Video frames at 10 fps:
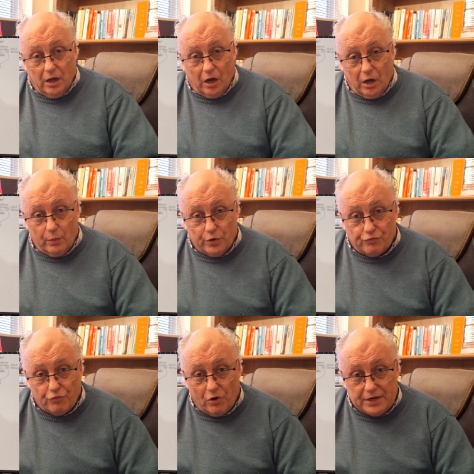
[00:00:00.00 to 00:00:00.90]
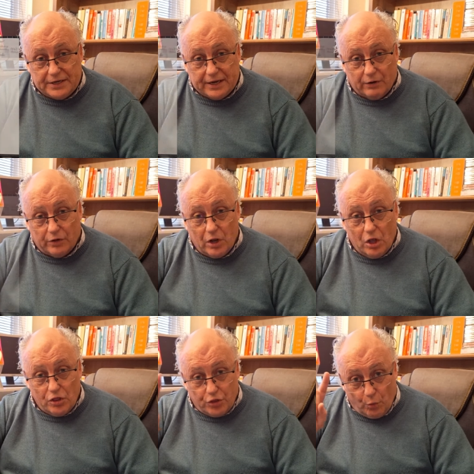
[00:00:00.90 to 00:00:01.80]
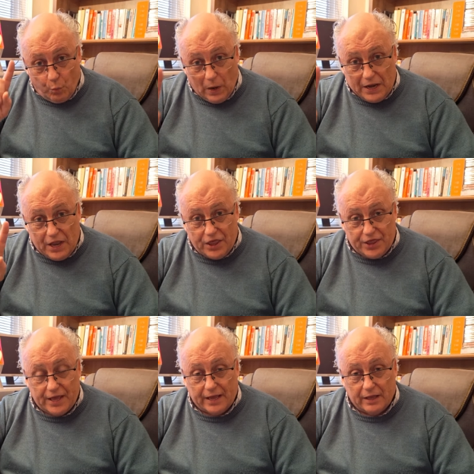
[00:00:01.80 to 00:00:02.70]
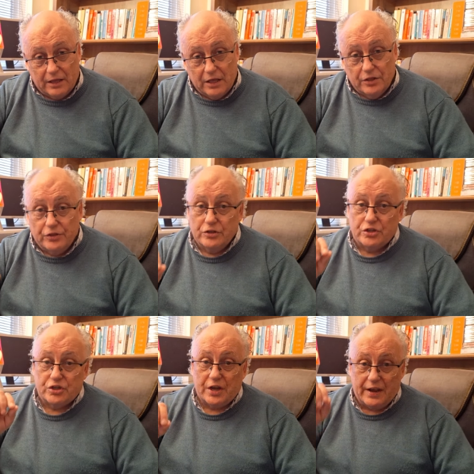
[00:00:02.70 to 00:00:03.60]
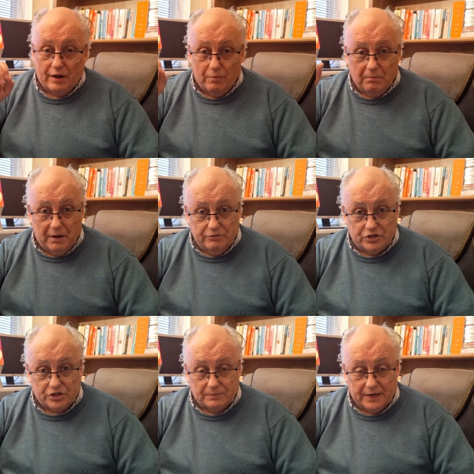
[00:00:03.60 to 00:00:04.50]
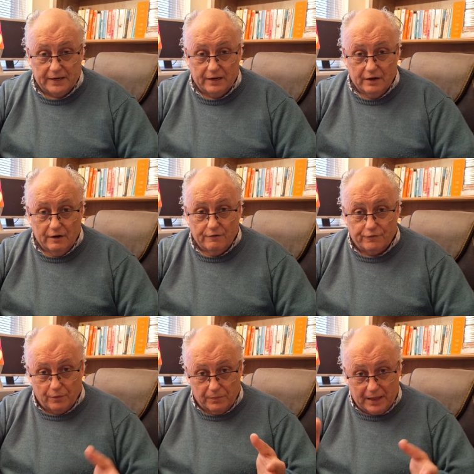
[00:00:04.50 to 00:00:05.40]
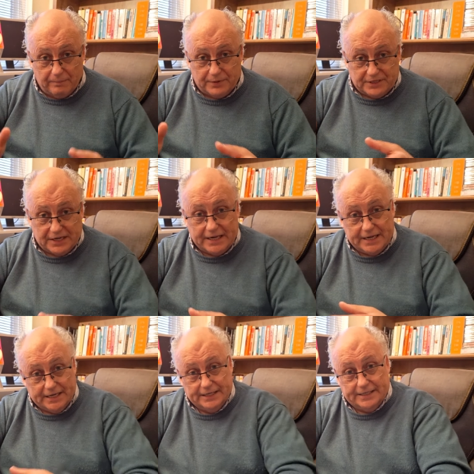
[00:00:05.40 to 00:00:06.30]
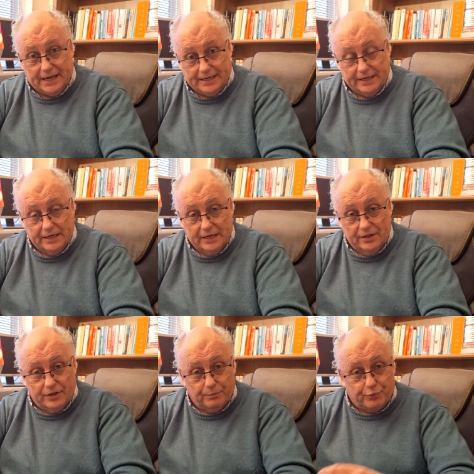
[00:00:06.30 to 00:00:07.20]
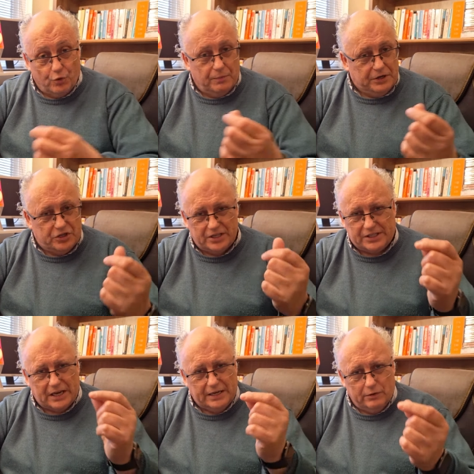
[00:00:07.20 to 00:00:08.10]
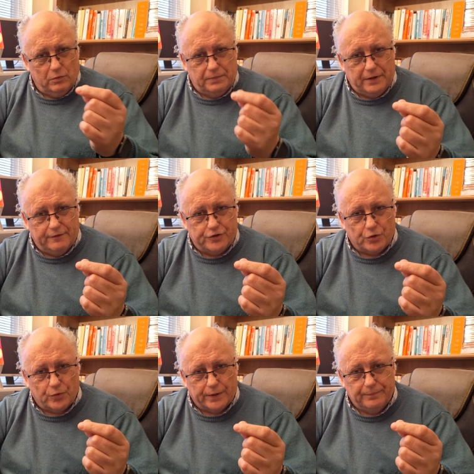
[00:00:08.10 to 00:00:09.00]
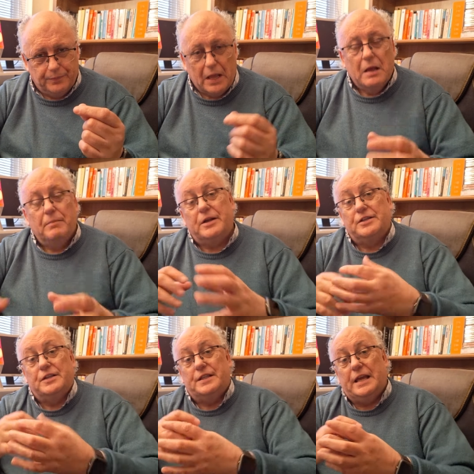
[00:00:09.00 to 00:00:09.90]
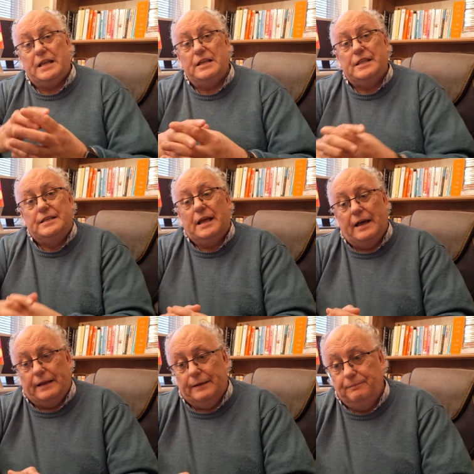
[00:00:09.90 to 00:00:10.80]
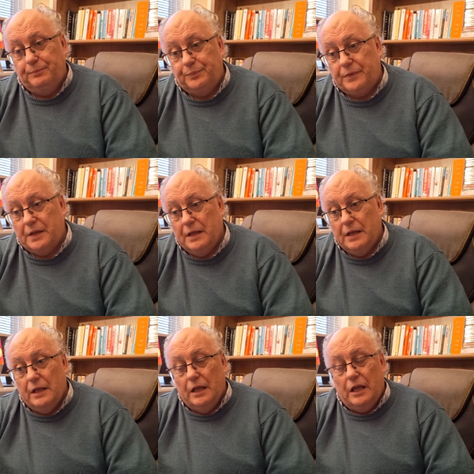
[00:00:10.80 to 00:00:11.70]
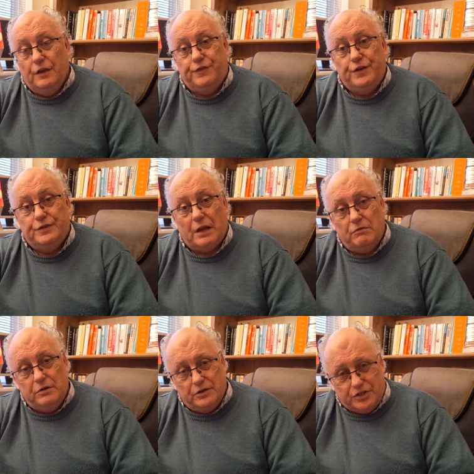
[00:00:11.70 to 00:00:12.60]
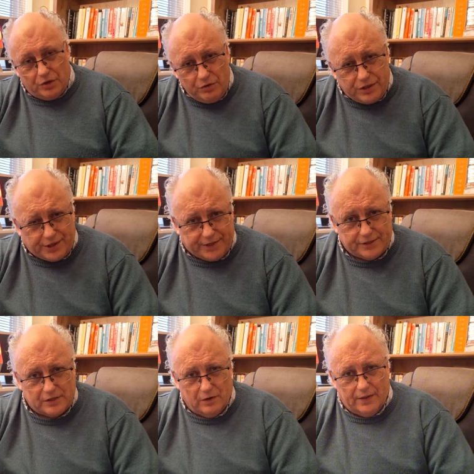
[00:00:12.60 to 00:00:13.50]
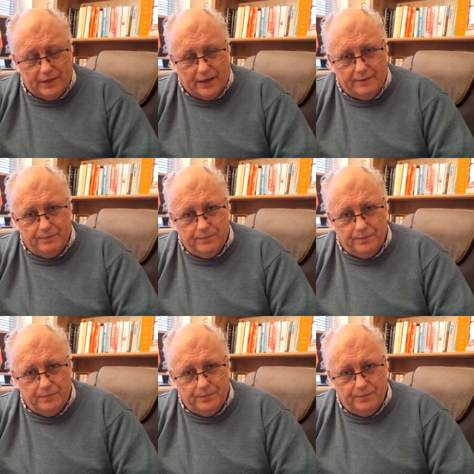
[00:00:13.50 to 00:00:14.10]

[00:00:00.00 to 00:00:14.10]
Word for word: I would write down the one thing that stood out most to me from that particular day that brought me just a little bit of joy. Because at the end of the day, if you don't do things like that,